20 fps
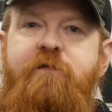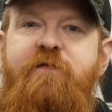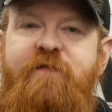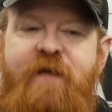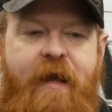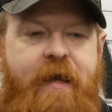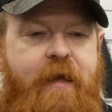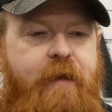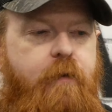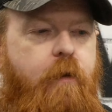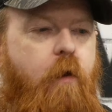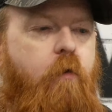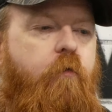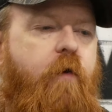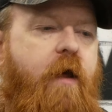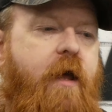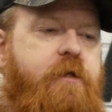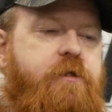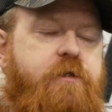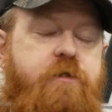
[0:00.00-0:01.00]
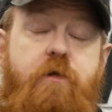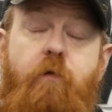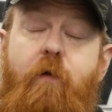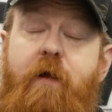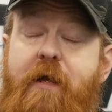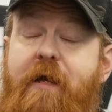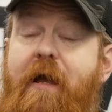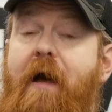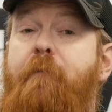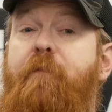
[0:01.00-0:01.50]
second long range so we
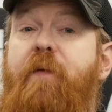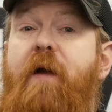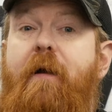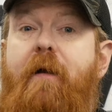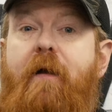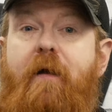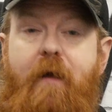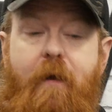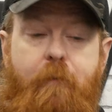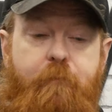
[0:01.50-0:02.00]
can get a bit